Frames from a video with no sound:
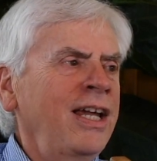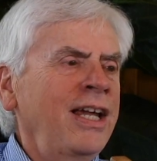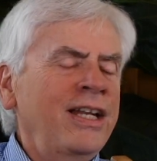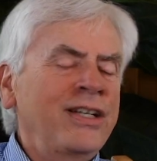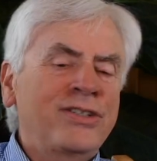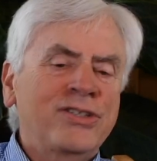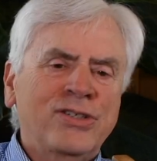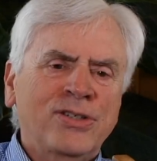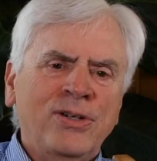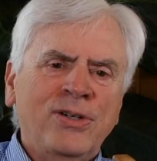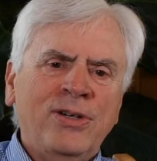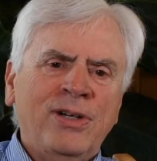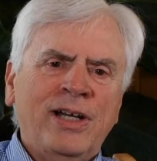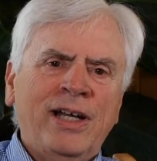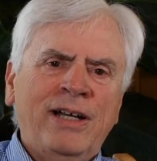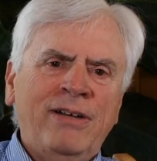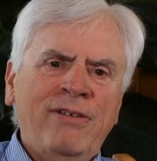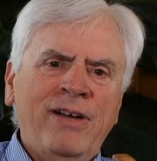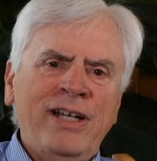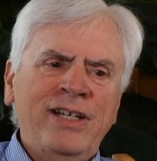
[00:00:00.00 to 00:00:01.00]
And so
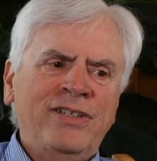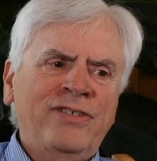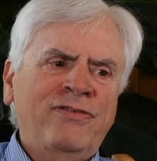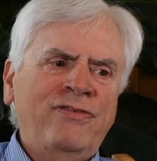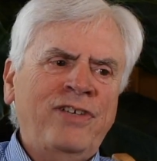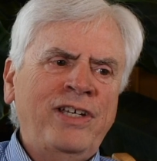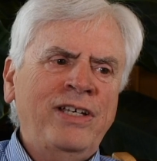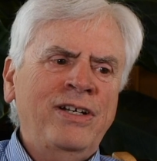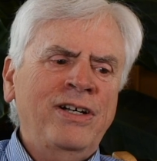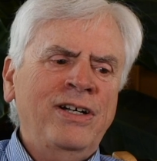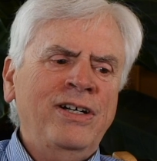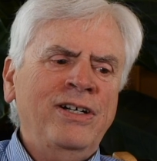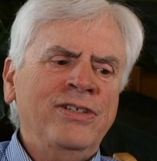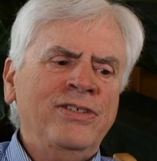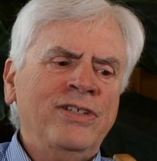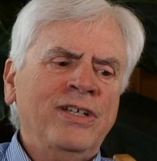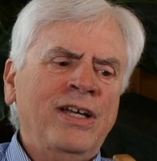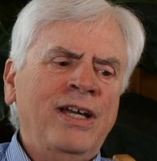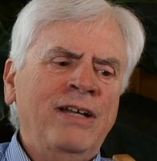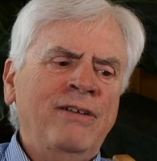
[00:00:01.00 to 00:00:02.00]
I raise
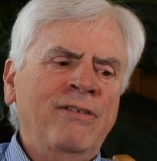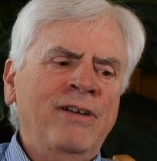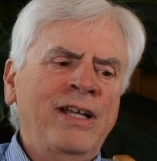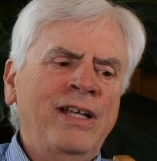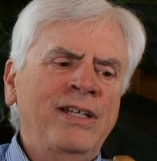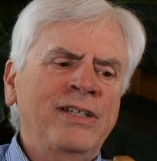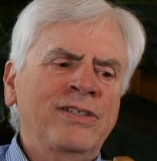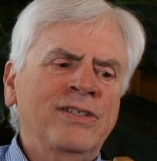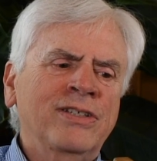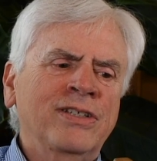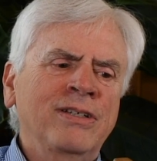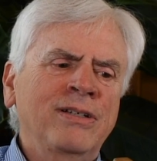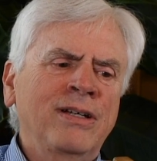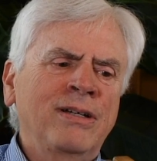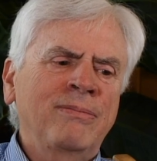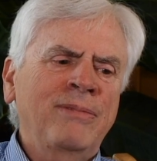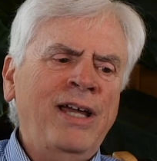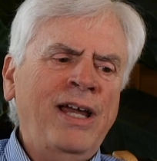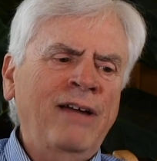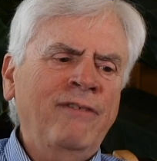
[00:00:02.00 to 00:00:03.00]
feeders, I raise
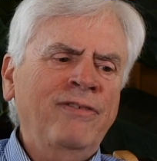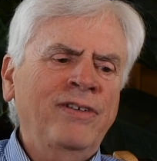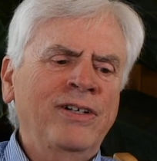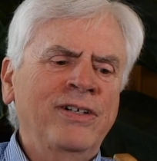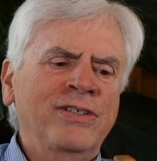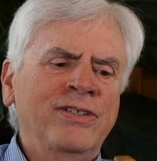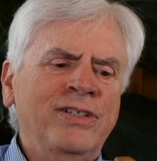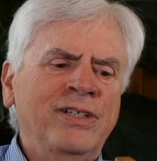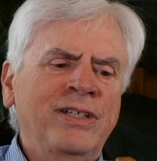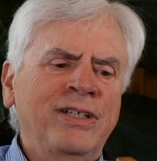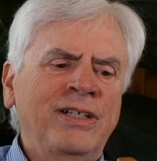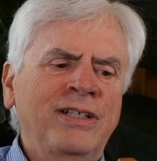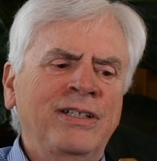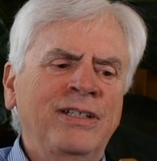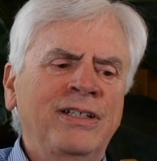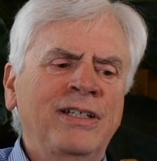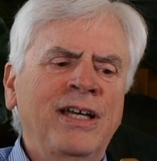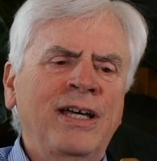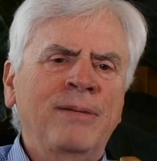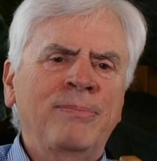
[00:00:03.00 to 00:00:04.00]
some heifers
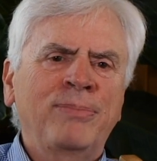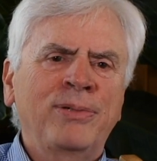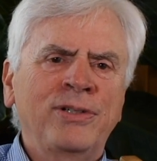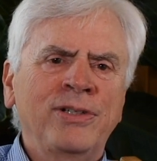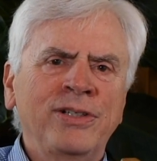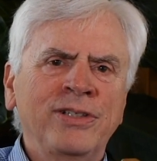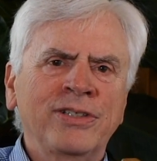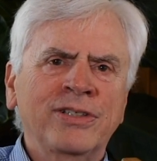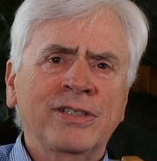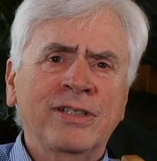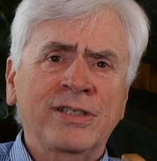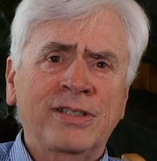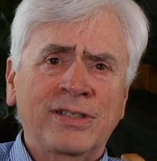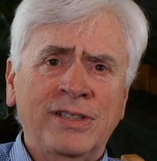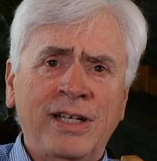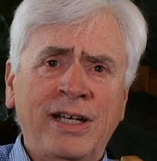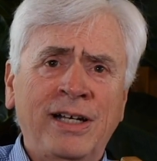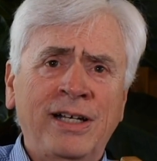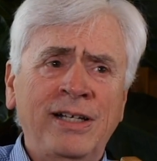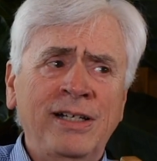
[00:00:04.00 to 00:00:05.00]
and bulls to
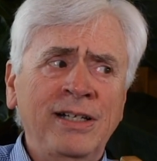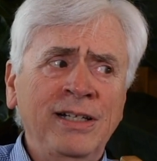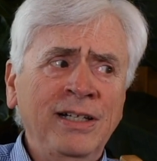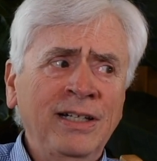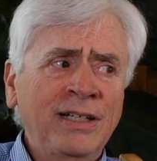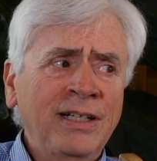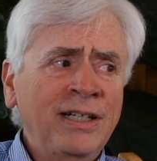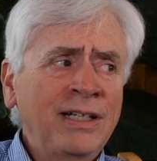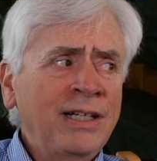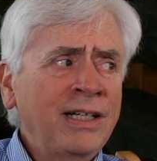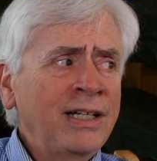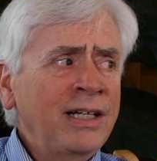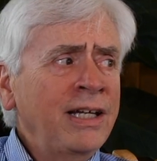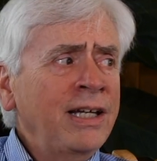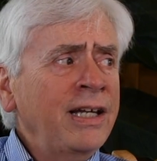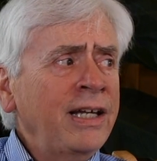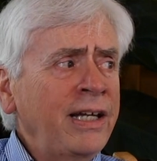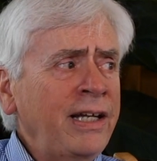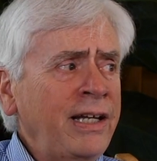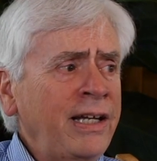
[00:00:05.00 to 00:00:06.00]
sell,
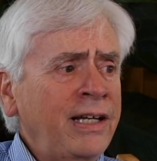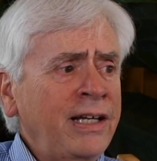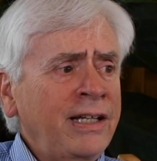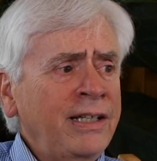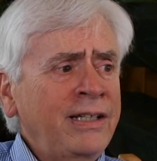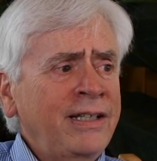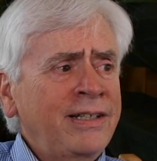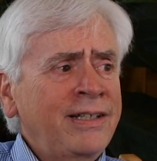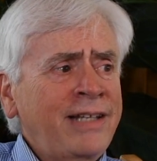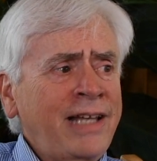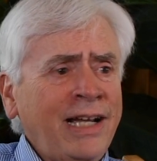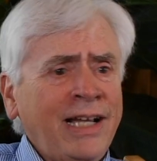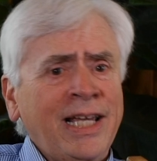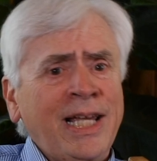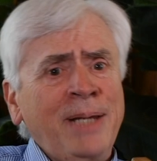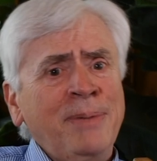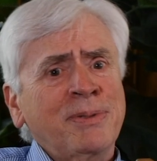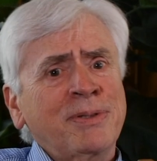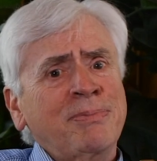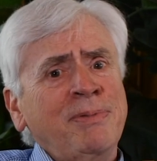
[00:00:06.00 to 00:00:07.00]
and that
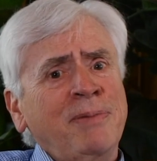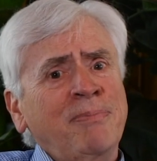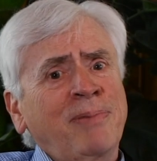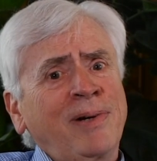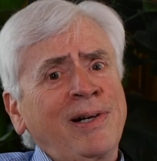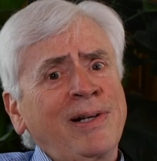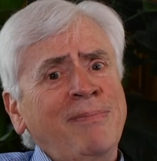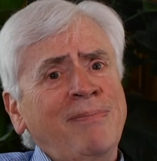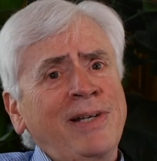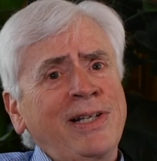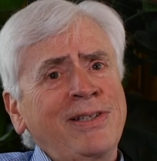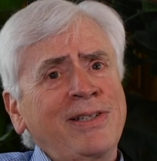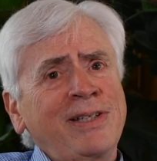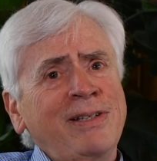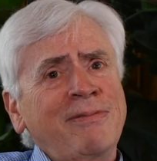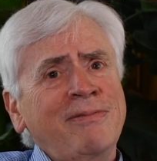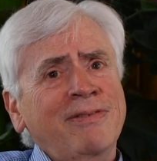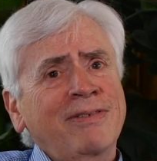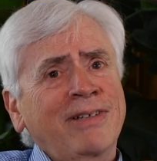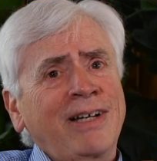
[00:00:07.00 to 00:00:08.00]
keeps me pretty
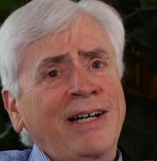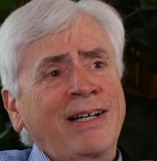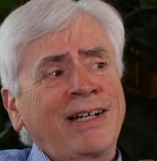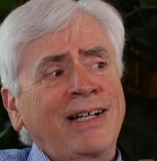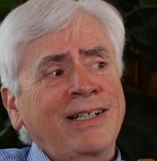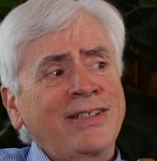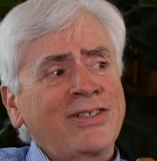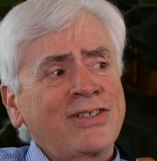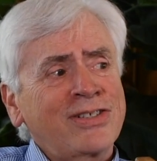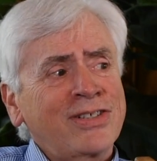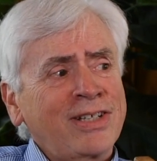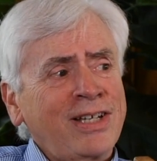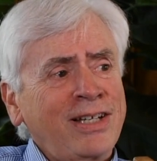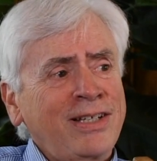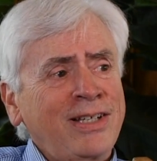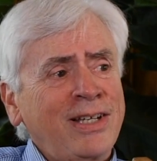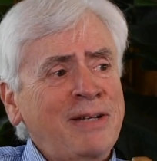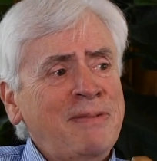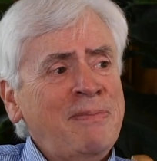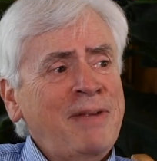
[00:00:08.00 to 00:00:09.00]
busy. I just
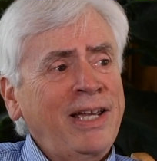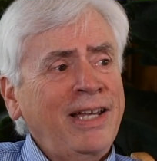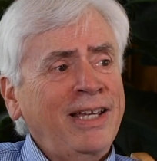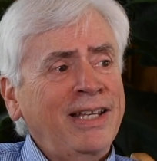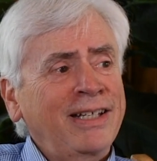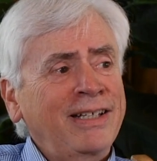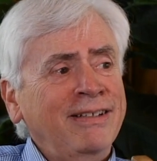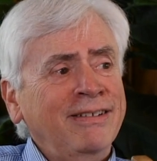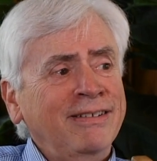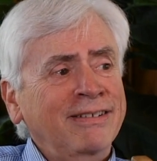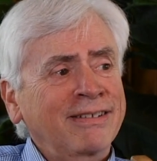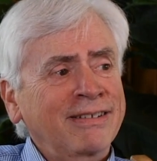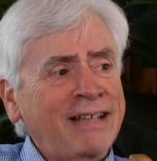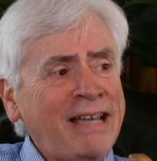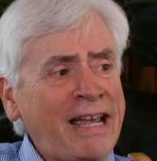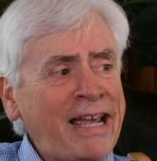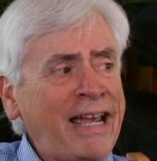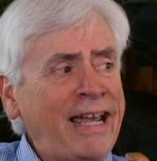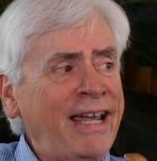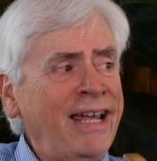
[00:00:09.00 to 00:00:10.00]
got done making
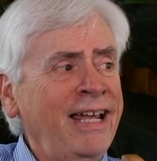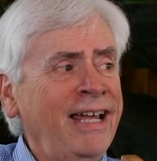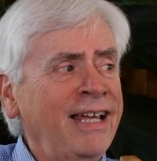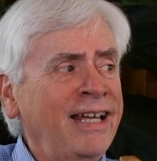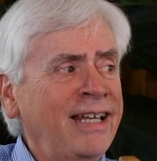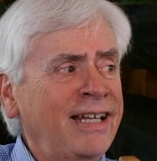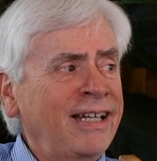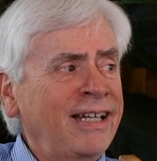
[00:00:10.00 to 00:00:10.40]
hay.